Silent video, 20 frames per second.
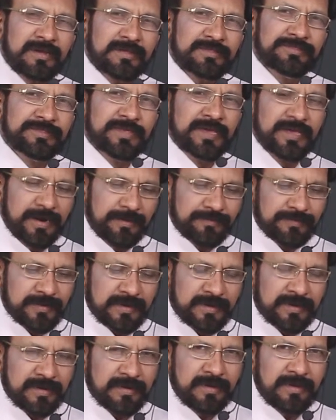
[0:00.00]

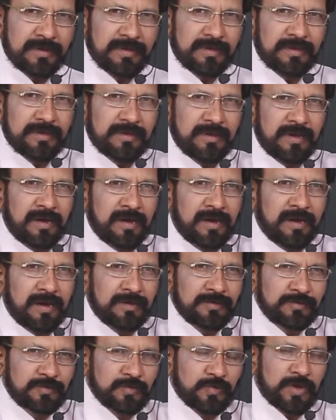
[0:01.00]
Thereafter,
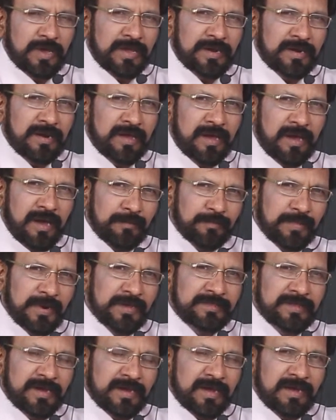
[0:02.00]
you can
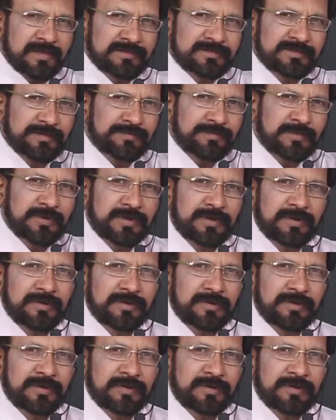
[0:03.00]
apply the concept